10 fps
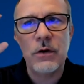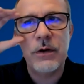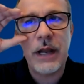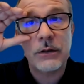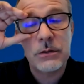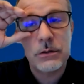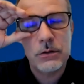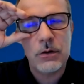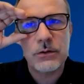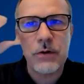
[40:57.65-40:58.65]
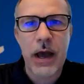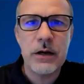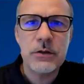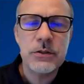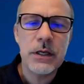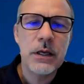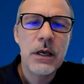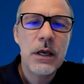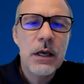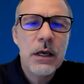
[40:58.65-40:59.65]
your next, your strategy.
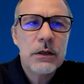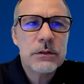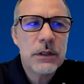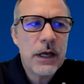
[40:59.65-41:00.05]
Because